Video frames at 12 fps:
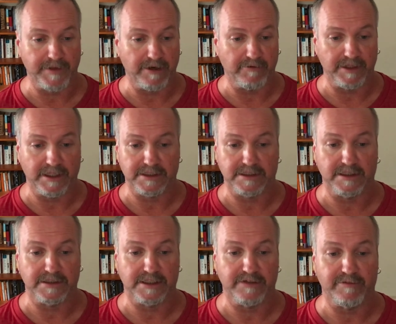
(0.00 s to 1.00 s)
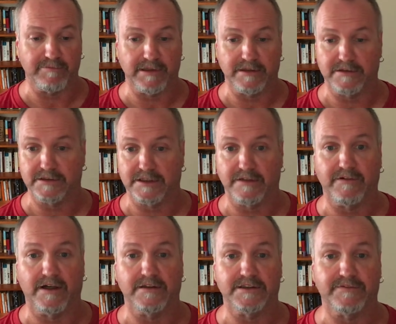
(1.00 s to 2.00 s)
Anyway, that's Steven Pinker's
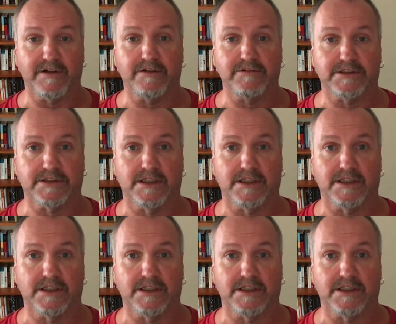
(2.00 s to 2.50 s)
Violence Vanquished,